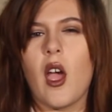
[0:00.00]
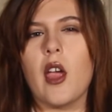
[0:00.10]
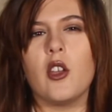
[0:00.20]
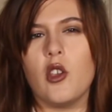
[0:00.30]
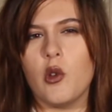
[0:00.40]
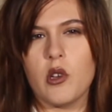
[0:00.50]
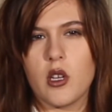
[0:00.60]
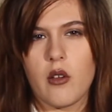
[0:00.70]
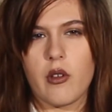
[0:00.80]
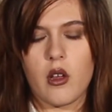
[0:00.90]
I knew you were
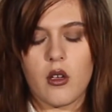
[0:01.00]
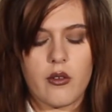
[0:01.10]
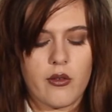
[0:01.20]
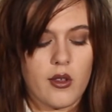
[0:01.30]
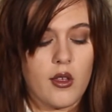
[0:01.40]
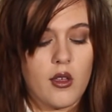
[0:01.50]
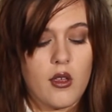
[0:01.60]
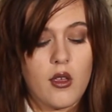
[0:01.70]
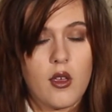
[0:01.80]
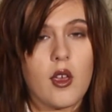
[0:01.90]
tough enough.
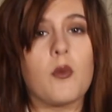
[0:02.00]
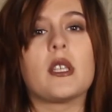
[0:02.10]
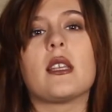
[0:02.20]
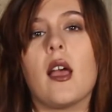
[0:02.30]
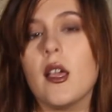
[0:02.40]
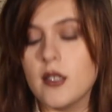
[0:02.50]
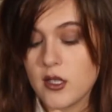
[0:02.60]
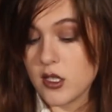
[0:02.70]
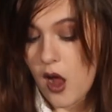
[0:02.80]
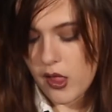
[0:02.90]
Besides,
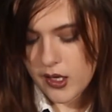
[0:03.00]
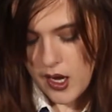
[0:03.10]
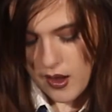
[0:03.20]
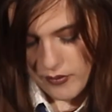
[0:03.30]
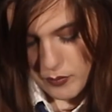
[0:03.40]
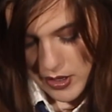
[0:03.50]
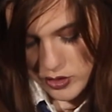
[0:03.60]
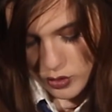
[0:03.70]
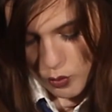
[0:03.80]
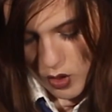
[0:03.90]
it's not like I have a
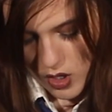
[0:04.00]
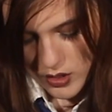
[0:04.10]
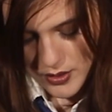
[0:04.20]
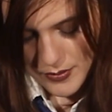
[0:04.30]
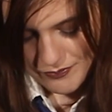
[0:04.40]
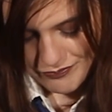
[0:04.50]
magic wand.